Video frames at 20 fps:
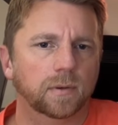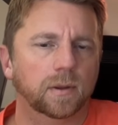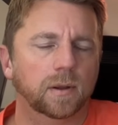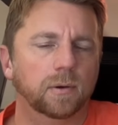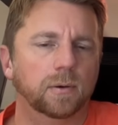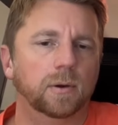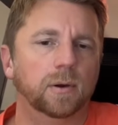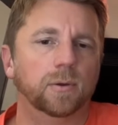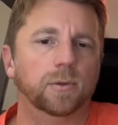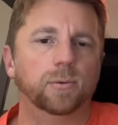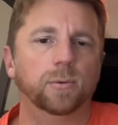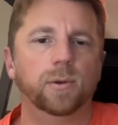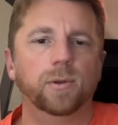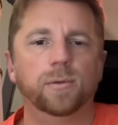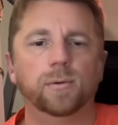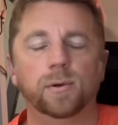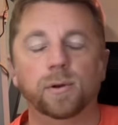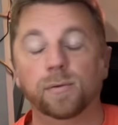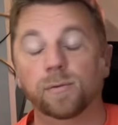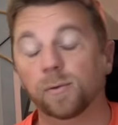There we go. 3
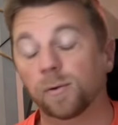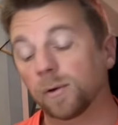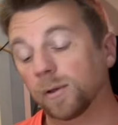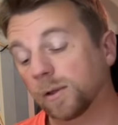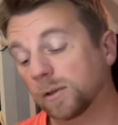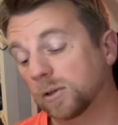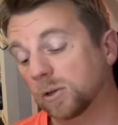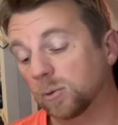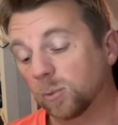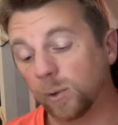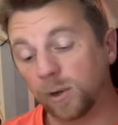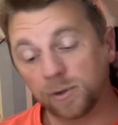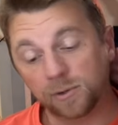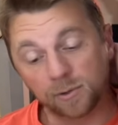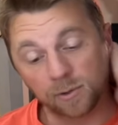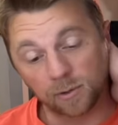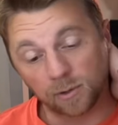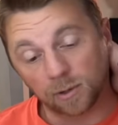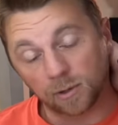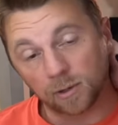34. That took way
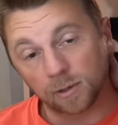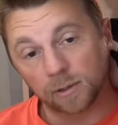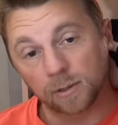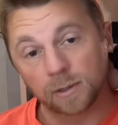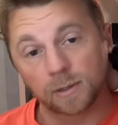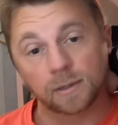too long.